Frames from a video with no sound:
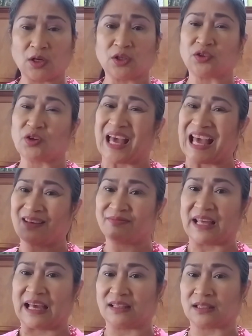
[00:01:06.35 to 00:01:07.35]
to have
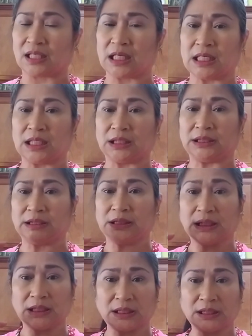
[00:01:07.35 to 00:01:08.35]
that
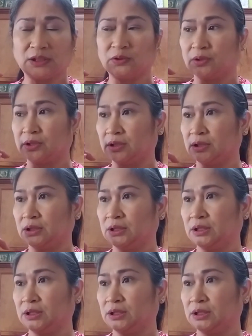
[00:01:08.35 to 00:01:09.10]
nutty, or